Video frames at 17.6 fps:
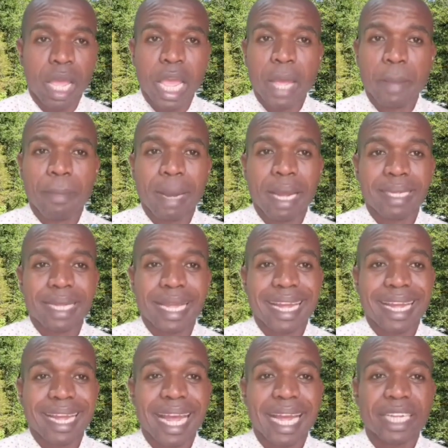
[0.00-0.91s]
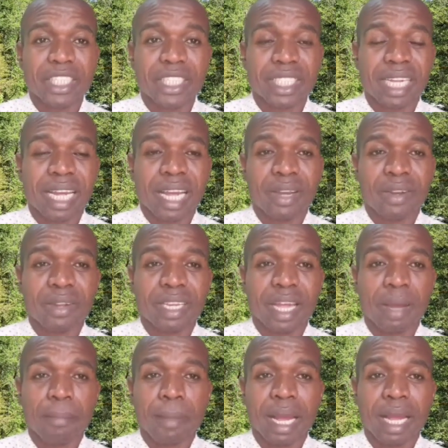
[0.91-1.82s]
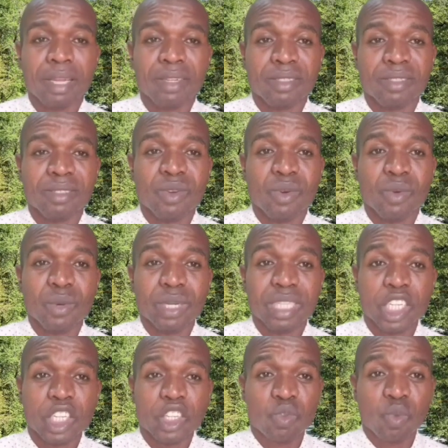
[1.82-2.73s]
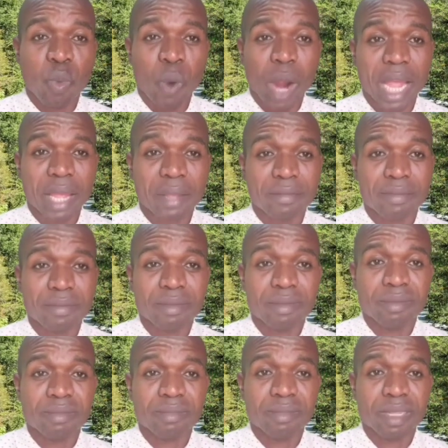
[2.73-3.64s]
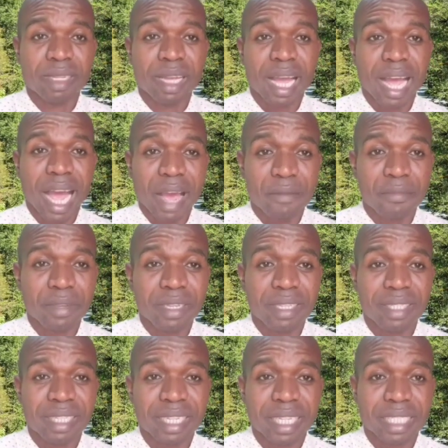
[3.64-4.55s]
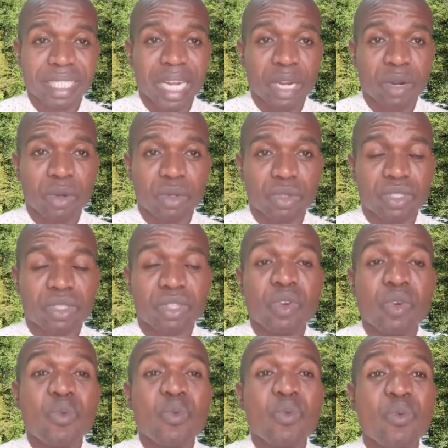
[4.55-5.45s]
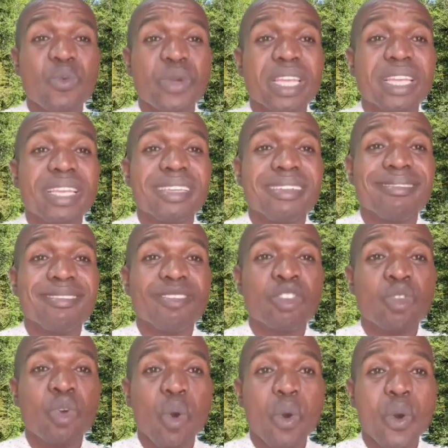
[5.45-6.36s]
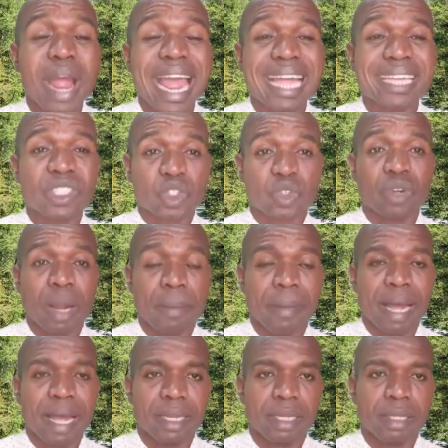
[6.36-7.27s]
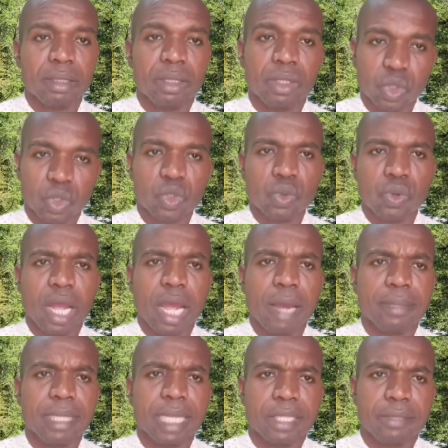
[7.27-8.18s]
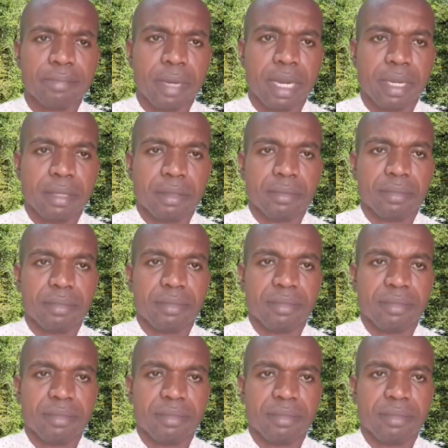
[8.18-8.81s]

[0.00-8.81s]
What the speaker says: a man that catch another man with his wife having intercourse will go extra mile to harm that man,